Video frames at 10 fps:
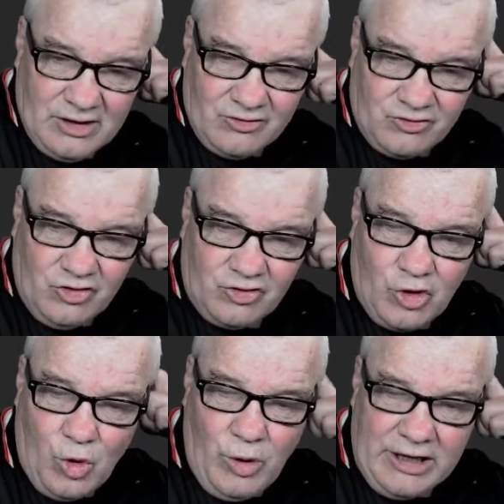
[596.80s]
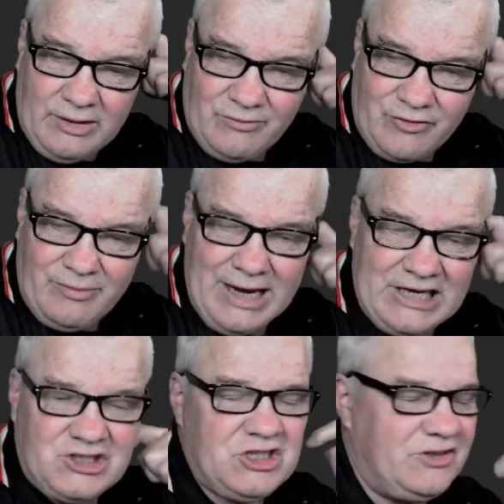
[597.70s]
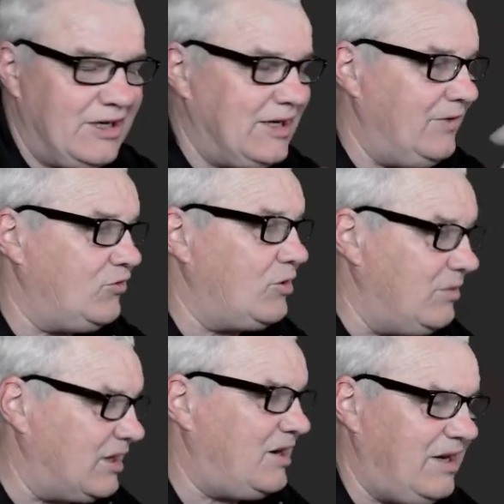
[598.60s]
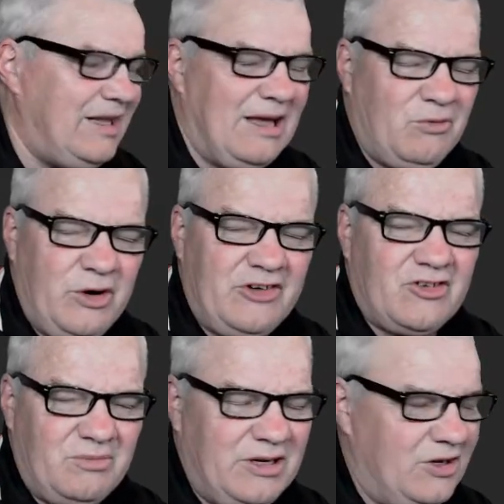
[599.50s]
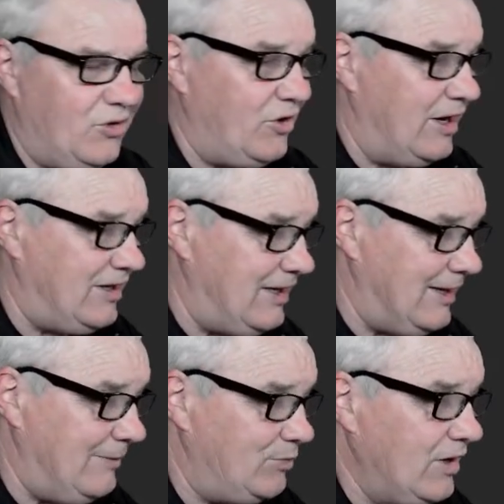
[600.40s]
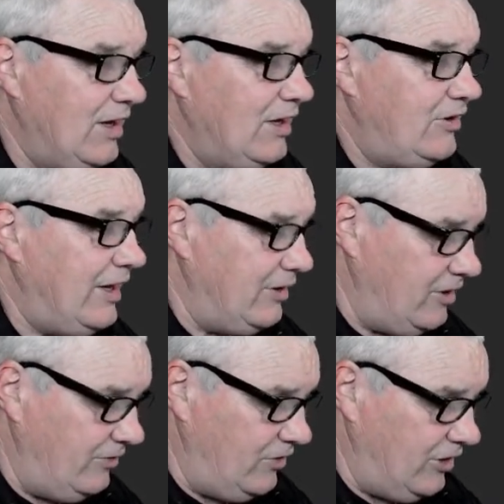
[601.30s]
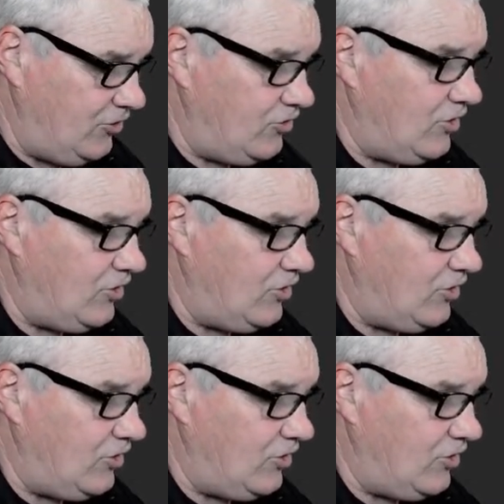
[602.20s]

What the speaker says: just quick information that gives them a reasonably good idea. Now, in this